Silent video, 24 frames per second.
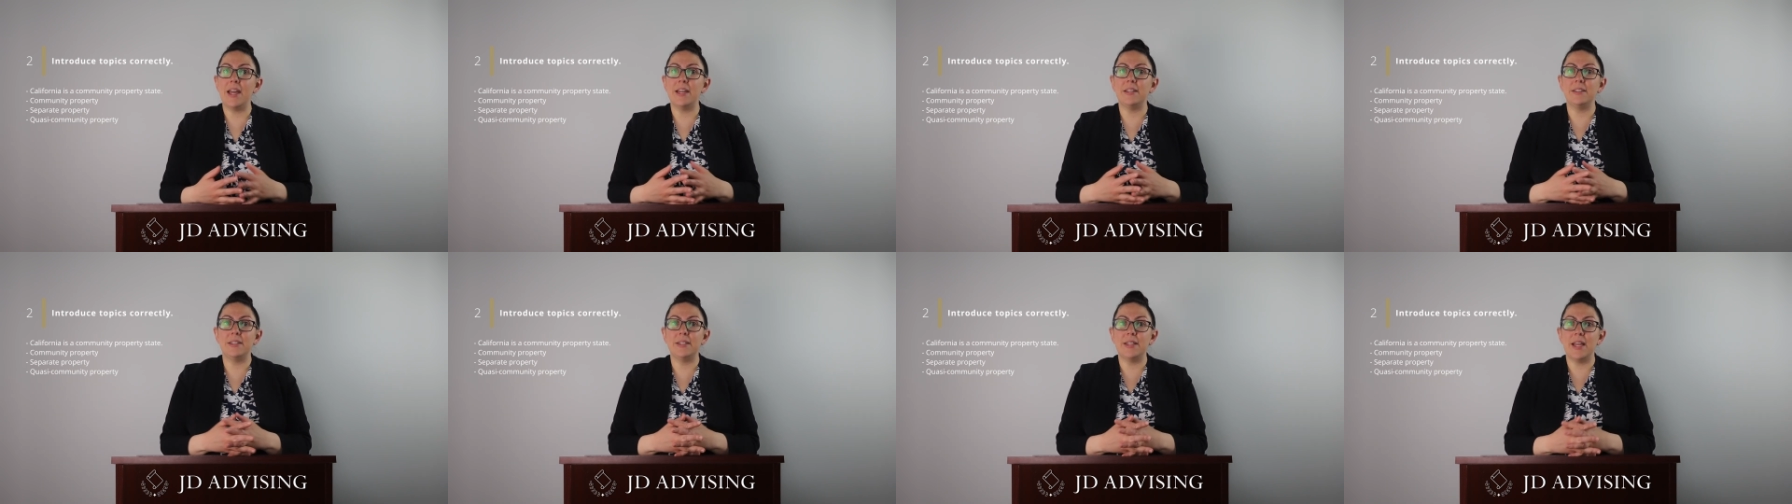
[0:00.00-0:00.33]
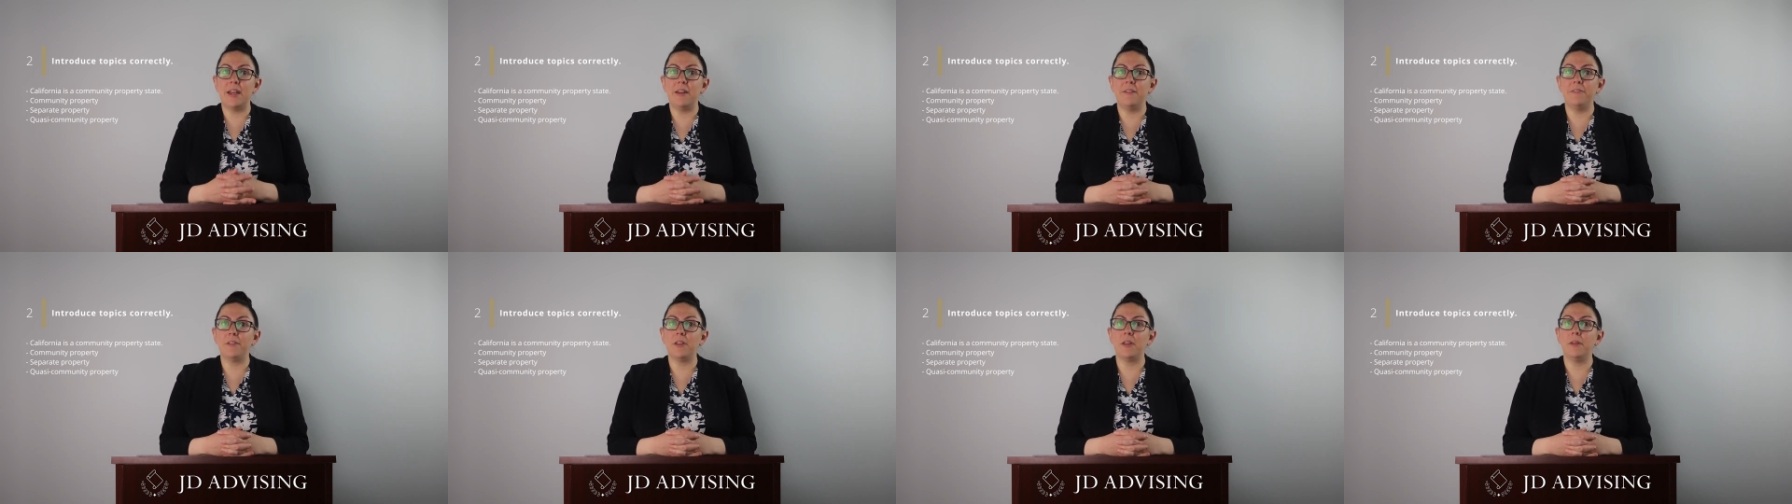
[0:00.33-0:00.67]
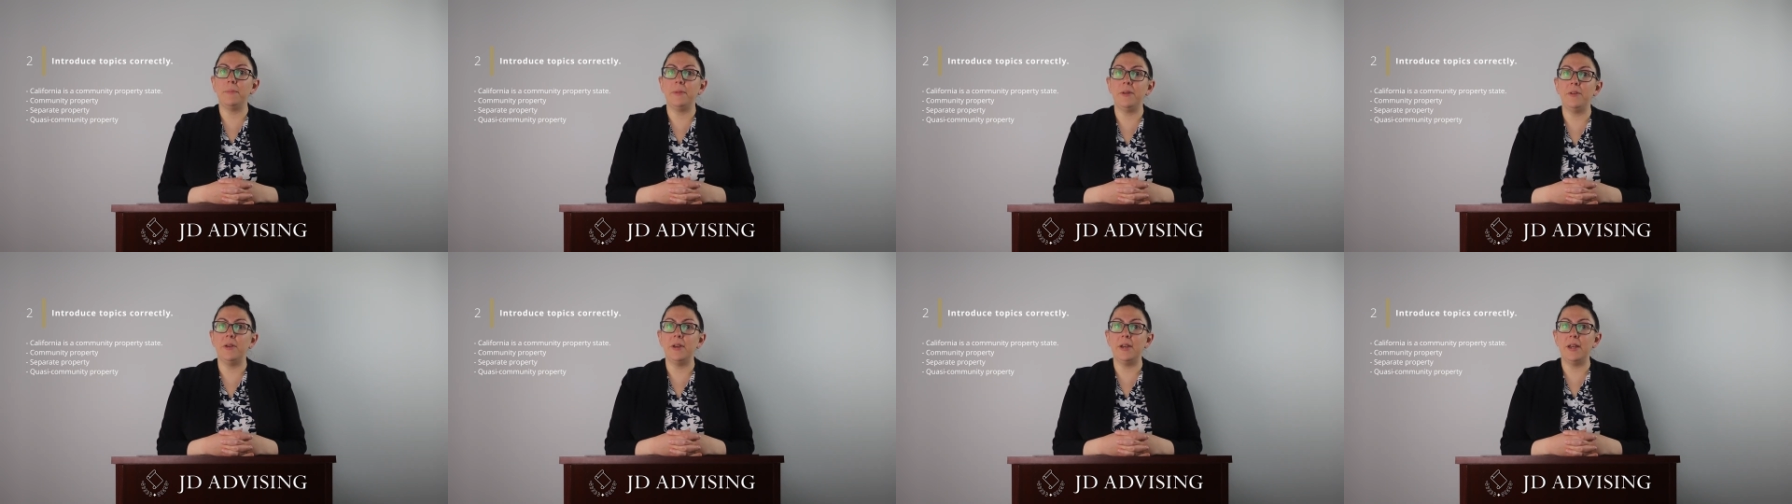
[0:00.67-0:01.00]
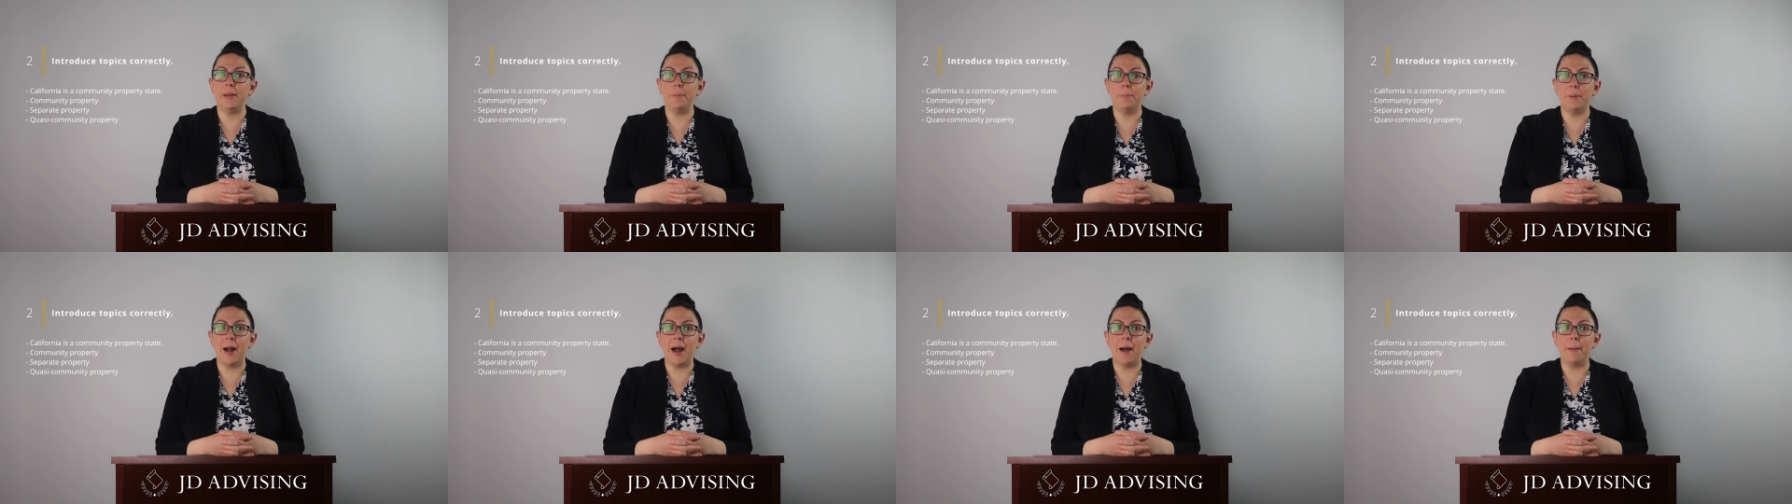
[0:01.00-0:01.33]
instead of
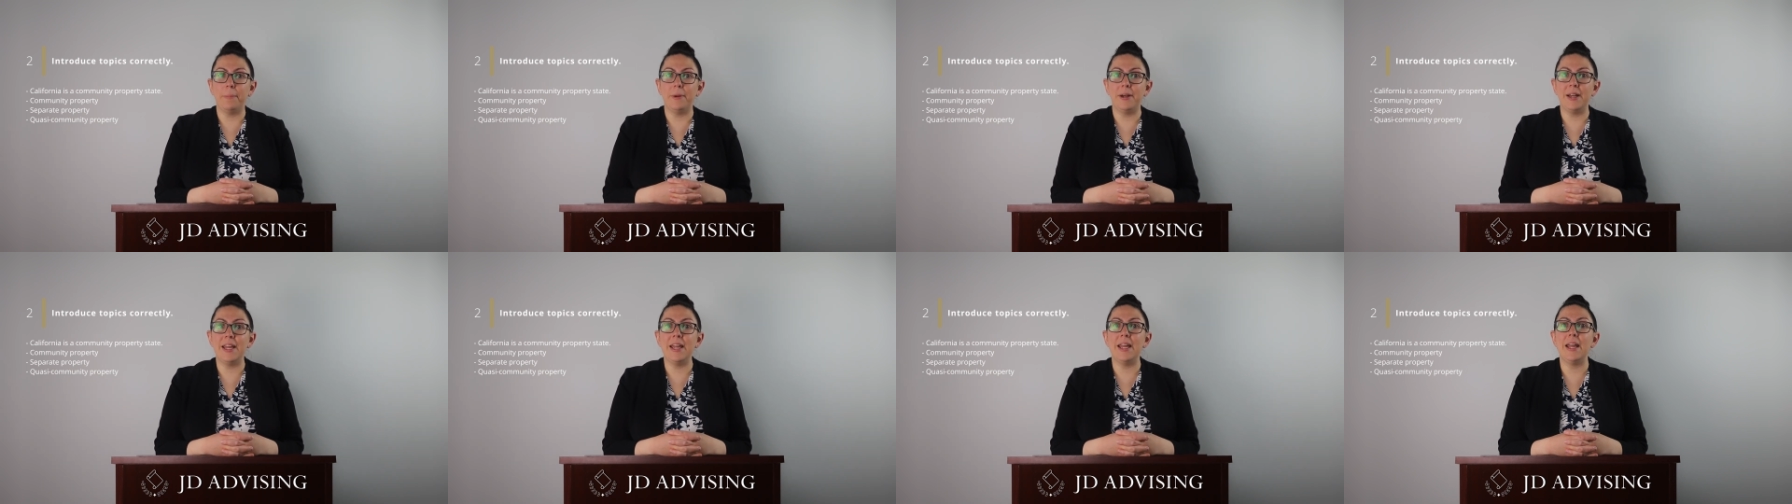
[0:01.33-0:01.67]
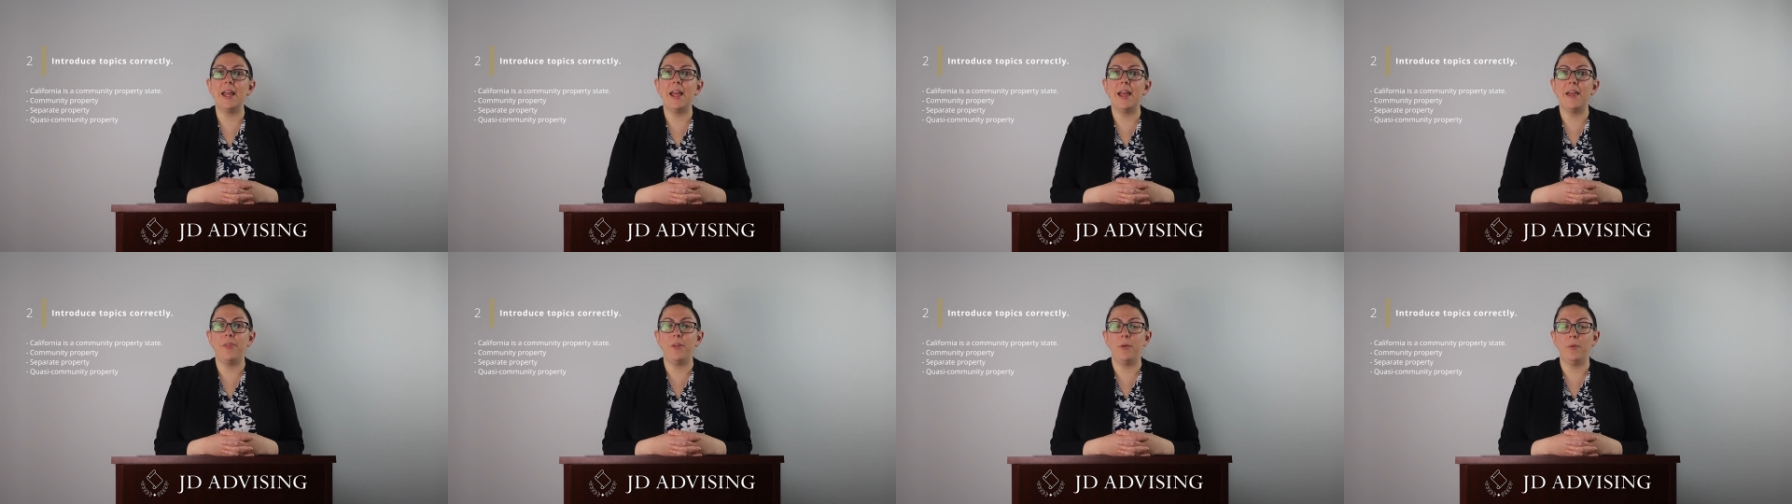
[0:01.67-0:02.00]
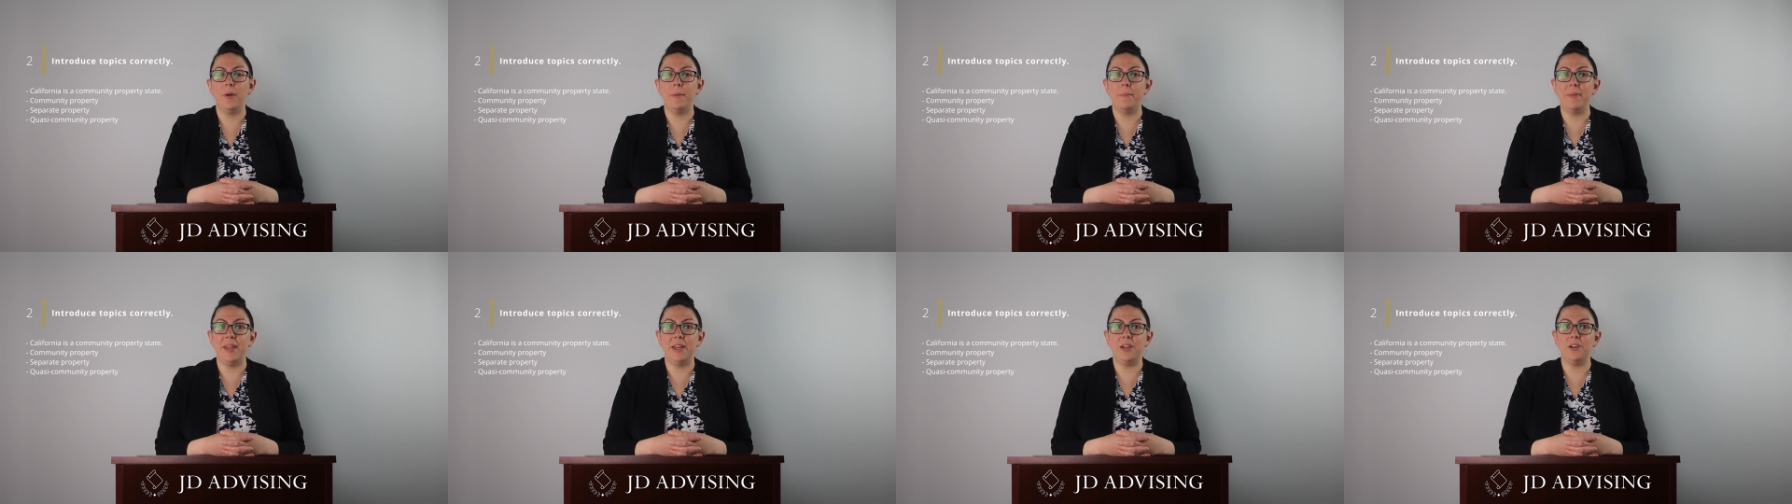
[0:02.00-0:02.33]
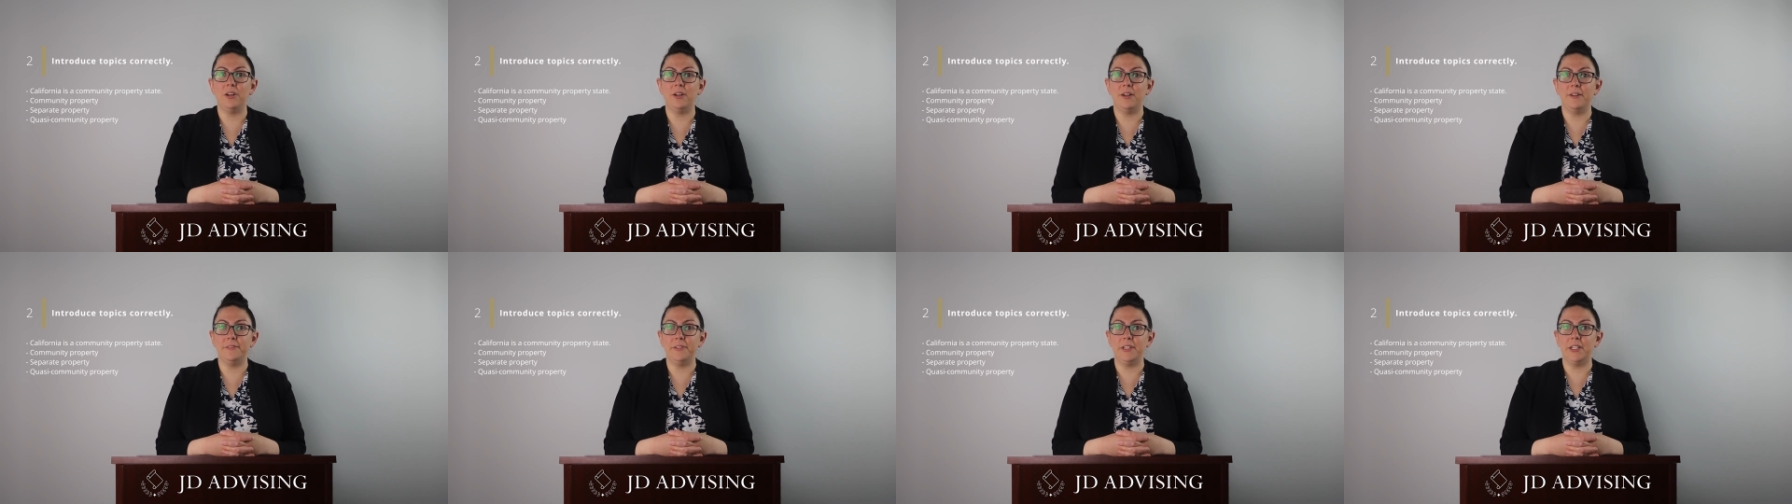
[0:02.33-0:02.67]
community property in the
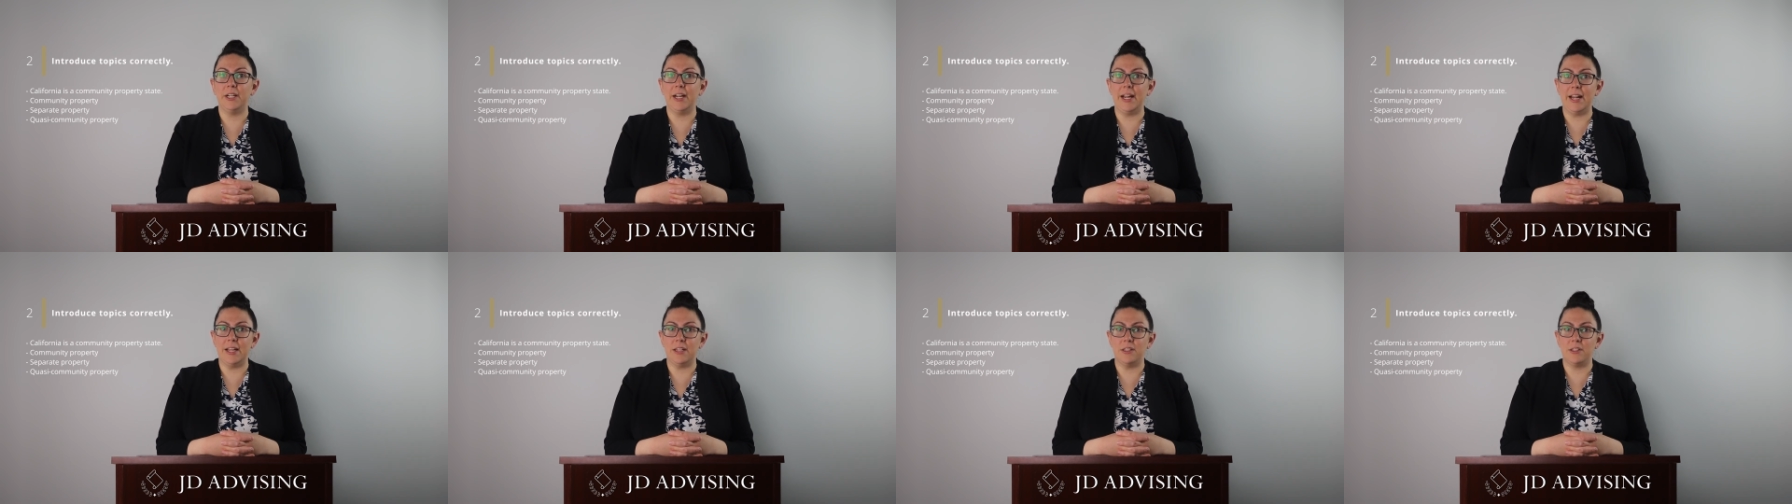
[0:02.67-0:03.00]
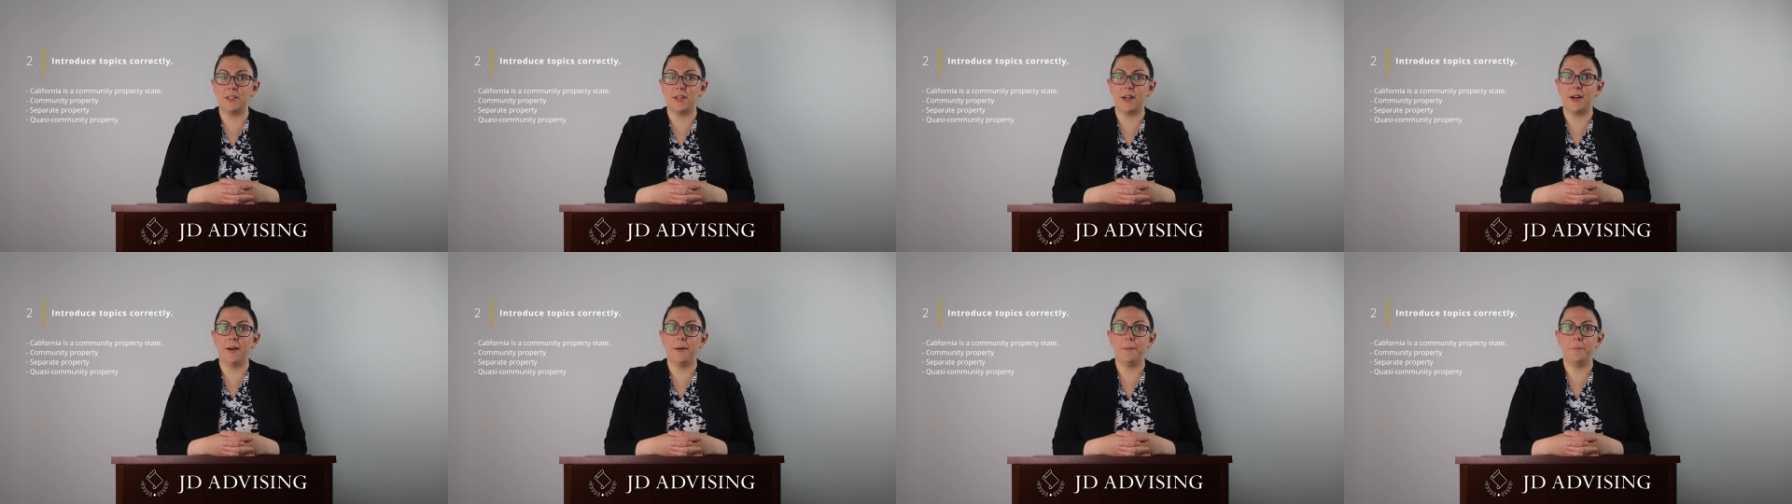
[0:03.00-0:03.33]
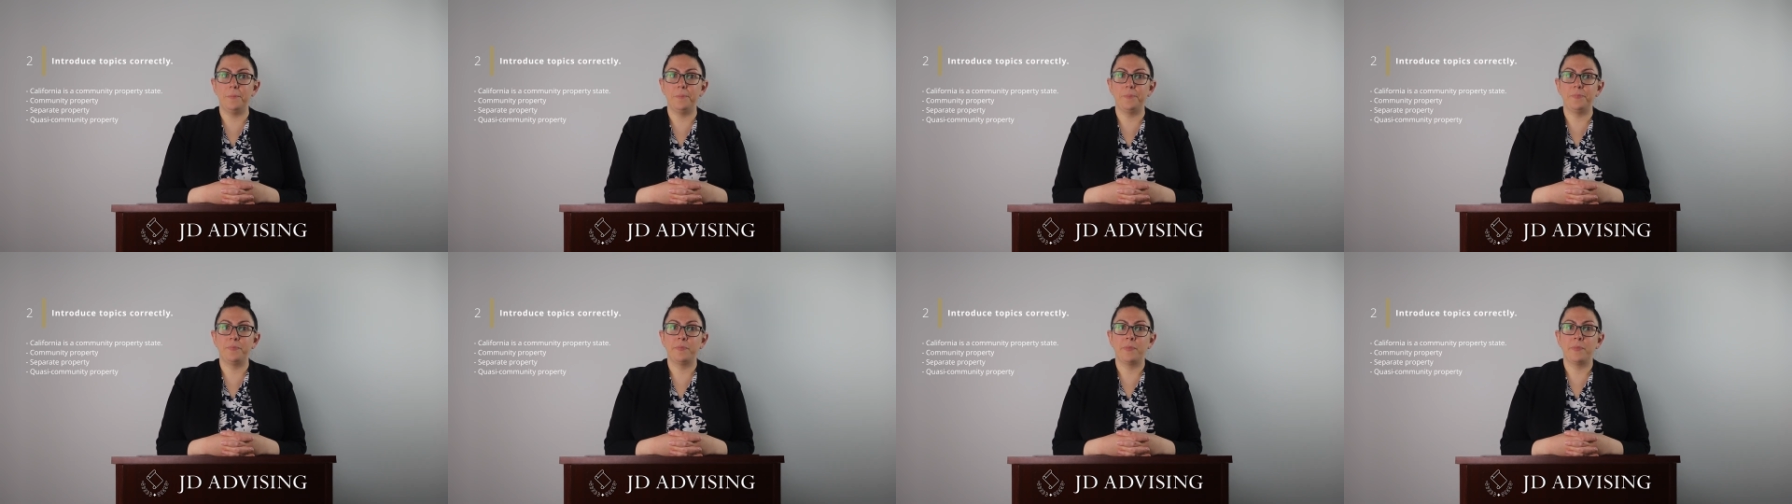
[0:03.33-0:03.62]
remainder of your answer.